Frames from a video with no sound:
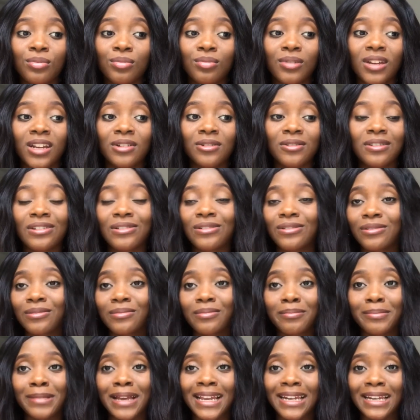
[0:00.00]
I don't know,
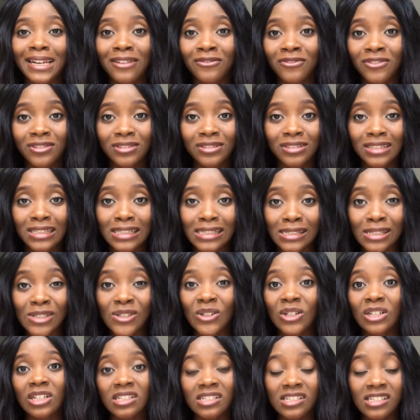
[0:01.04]
by 11 the
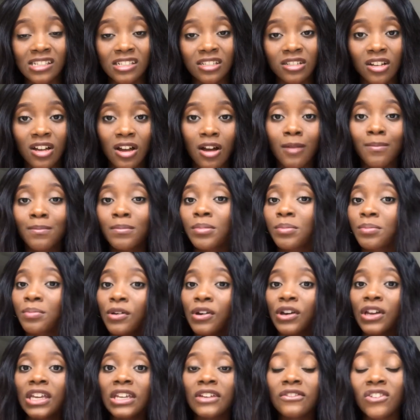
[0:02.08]
sun is still up.
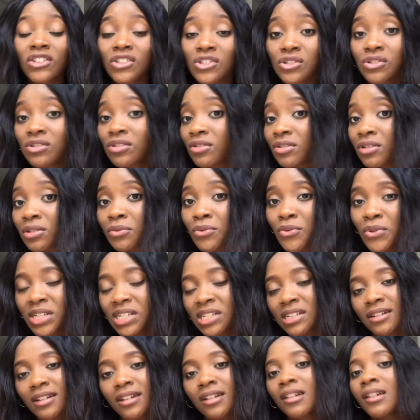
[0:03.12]
But if it's during
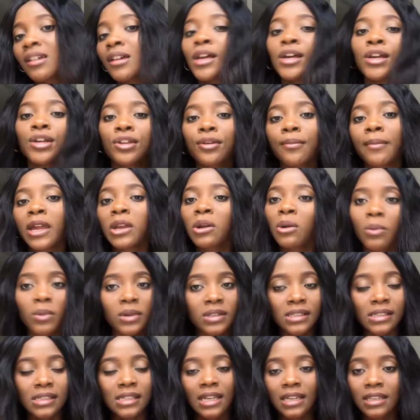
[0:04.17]
winter, you might not
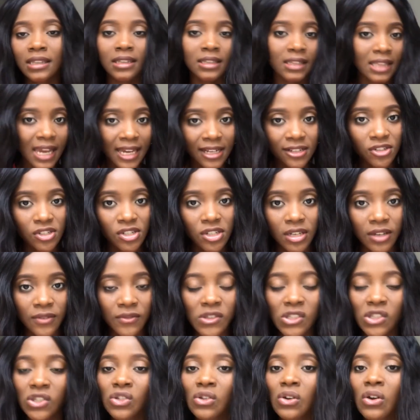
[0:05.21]
want to take the night shift.
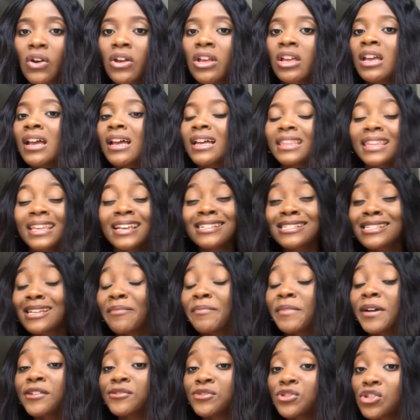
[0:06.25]
So things
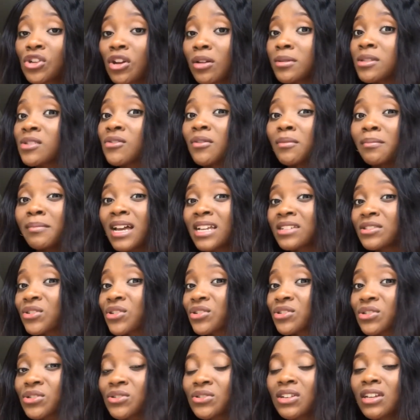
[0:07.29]
about jobs for
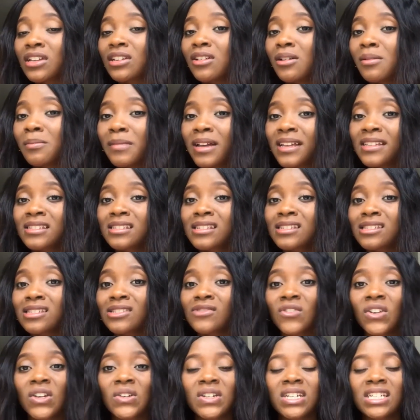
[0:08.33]
master's student, your master's is
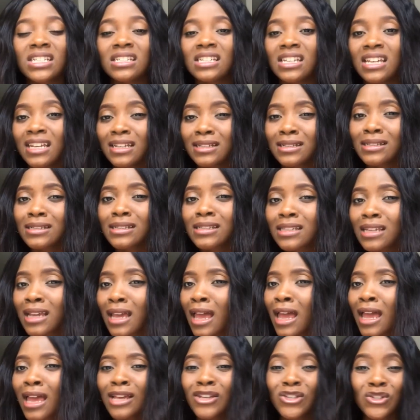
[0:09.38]
very
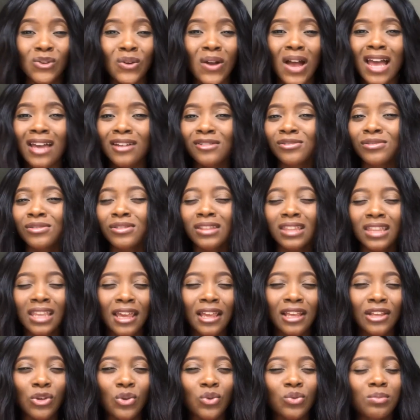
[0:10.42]
intense, so I don't
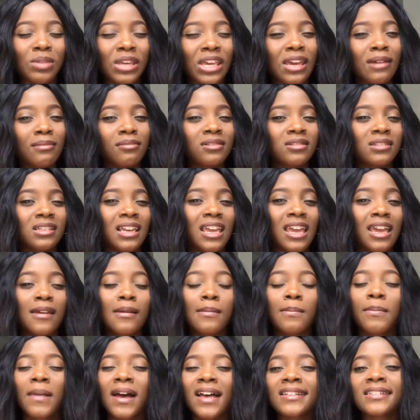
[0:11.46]
think you'd be able to
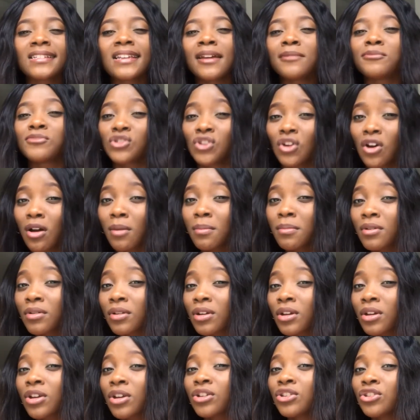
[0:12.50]
get part-time job.
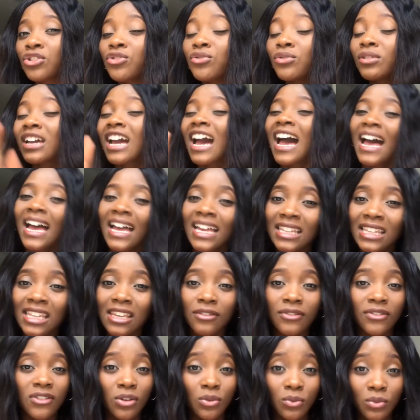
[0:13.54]
You can
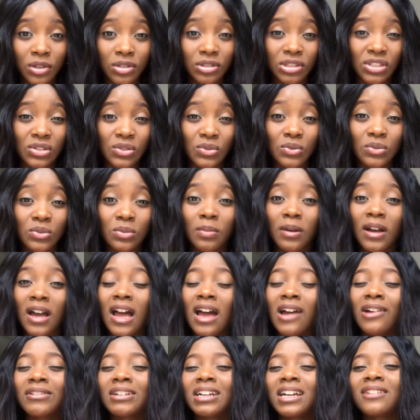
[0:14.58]
if you want to, but
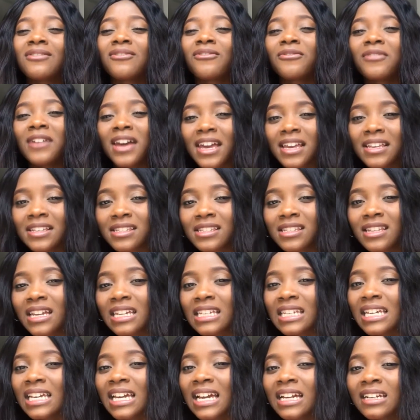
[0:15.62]
I would advise that
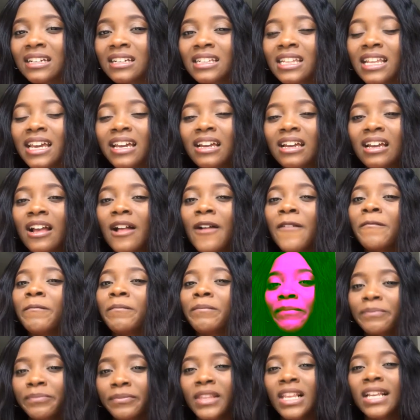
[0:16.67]
you kind of like
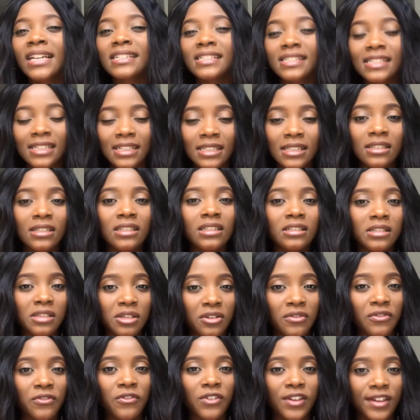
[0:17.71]
settle in your
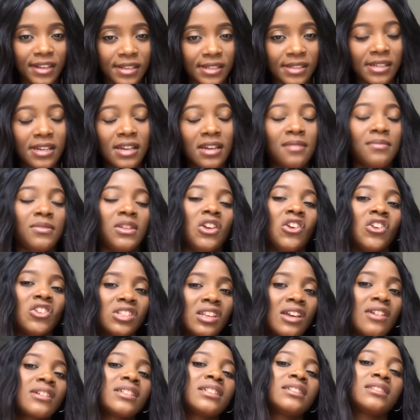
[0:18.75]
first term, then your
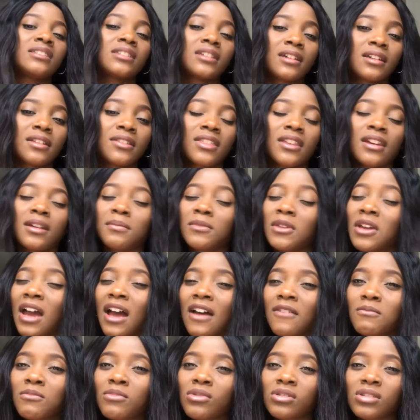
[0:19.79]
second and third term you
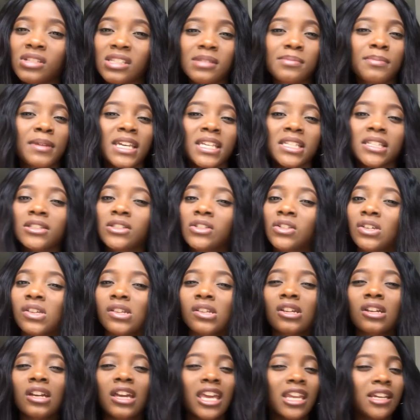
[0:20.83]
have more space to, you
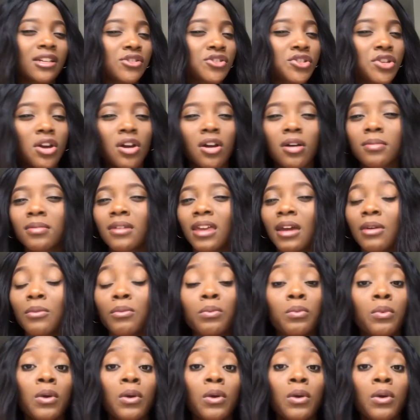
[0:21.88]
know, get a job, get